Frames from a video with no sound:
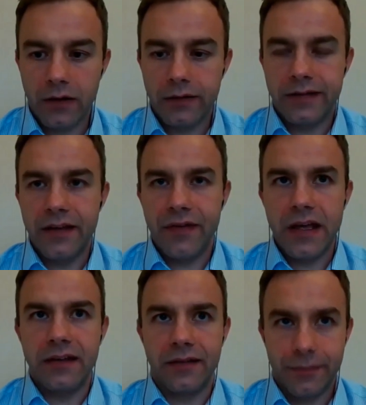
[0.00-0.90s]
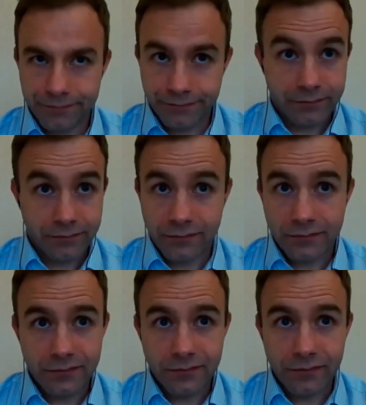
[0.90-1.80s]
CVs,
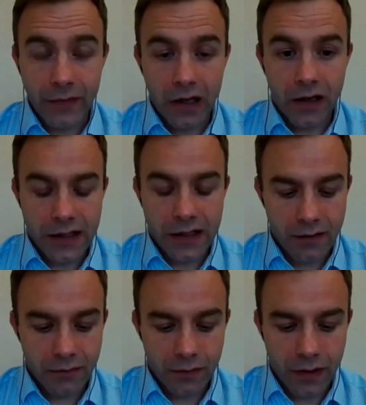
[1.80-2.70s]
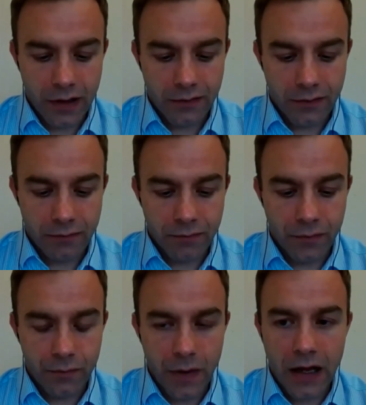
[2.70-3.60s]
like,
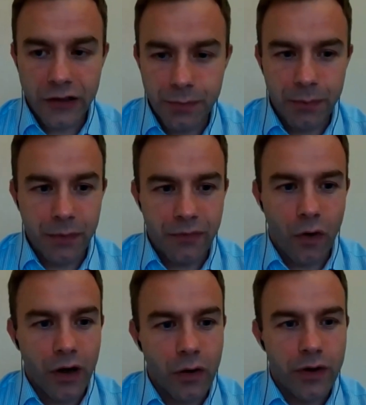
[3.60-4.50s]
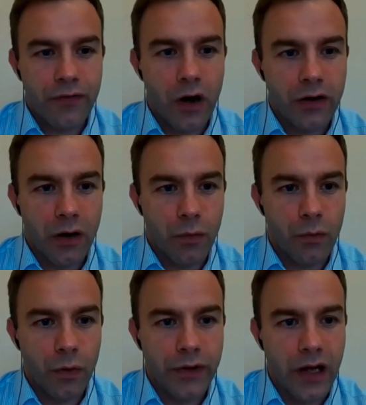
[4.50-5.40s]
actually, before I go any further,
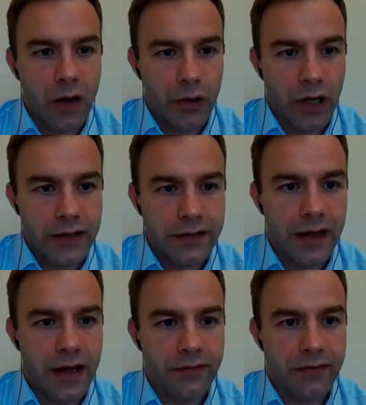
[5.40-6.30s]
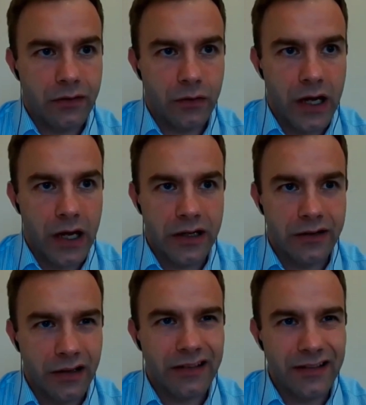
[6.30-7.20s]
one thing I would like to say, if that's okay, Jen, is
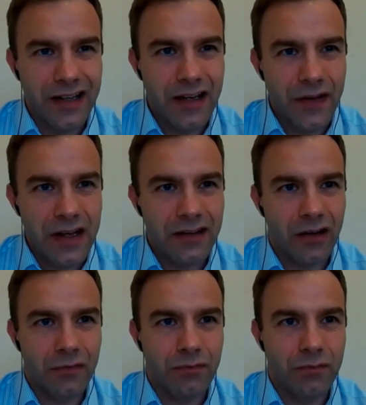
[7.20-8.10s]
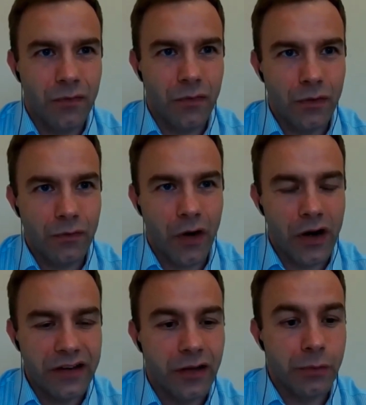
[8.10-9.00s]
like CVs are
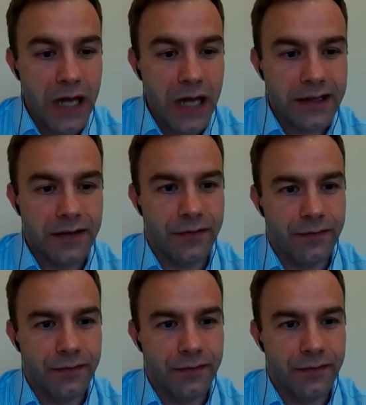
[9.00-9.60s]
very subjective.